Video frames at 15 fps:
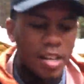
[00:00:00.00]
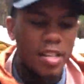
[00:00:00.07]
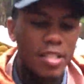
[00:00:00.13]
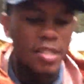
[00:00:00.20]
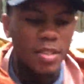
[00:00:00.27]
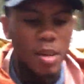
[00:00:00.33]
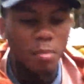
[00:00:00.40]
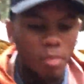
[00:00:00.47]

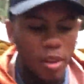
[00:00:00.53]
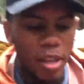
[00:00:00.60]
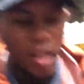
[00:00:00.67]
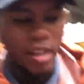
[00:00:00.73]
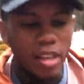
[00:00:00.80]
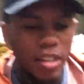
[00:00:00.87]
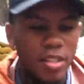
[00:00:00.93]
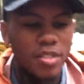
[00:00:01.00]
So I'm
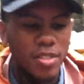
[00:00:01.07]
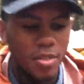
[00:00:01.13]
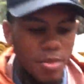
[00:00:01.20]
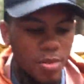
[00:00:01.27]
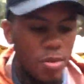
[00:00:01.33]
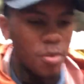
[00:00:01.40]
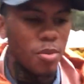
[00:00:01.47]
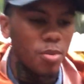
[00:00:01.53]
planning
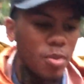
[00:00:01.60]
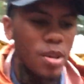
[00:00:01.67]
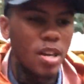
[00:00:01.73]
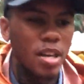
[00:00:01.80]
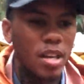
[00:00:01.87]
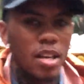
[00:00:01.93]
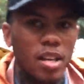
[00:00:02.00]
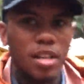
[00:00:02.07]
to
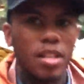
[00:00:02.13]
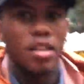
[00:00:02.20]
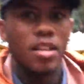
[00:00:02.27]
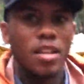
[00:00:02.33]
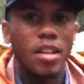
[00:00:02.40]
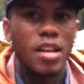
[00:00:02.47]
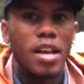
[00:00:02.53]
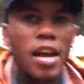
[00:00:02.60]

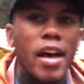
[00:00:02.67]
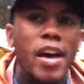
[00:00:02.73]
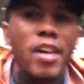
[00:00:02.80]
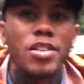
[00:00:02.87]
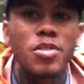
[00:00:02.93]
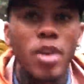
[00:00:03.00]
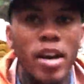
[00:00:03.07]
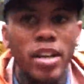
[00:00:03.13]

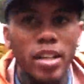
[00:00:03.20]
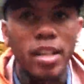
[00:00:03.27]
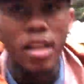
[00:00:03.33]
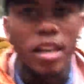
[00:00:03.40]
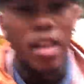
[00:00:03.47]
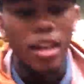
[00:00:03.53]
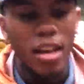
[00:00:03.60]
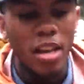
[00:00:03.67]
try to
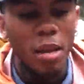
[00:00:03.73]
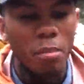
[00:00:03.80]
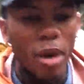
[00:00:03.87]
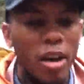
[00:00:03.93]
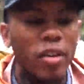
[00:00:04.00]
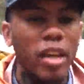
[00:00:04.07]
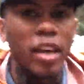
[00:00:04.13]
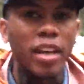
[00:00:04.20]
get in
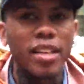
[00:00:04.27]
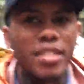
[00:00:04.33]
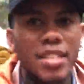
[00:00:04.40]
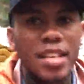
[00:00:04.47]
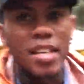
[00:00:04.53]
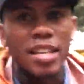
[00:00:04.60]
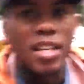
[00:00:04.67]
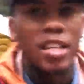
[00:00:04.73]
about
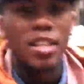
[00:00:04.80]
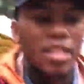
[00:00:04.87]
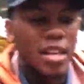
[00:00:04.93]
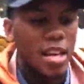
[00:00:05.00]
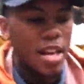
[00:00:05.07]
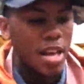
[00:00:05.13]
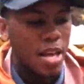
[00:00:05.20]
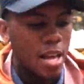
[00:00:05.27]
18
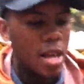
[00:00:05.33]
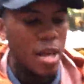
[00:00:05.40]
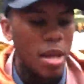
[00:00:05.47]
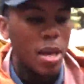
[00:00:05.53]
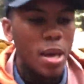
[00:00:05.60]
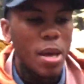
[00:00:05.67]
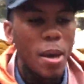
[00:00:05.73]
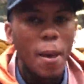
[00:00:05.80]

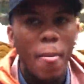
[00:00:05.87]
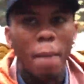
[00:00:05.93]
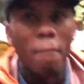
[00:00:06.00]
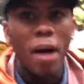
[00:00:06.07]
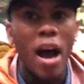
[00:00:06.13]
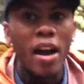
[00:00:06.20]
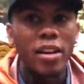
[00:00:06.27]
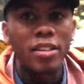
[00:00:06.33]

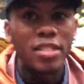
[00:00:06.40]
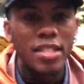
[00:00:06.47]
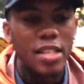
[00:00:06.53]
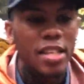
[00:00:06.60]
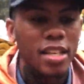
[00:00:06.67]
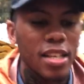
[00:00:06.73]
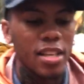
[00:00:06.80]
miles.